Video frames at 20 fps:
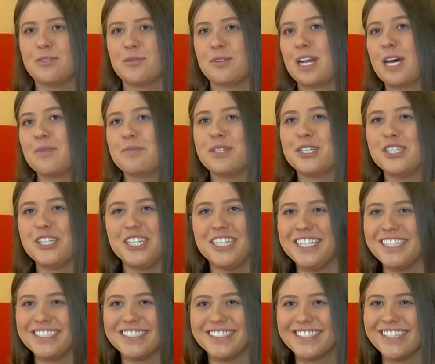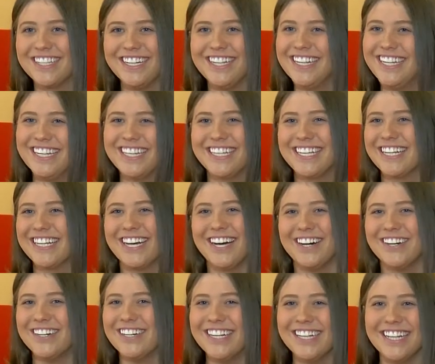We're not machines, you
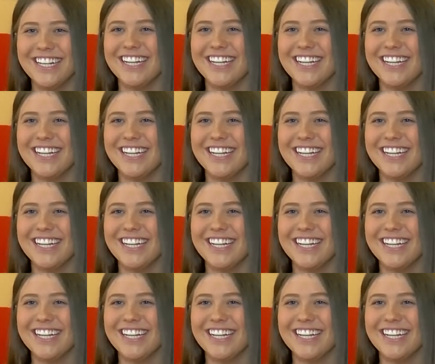know,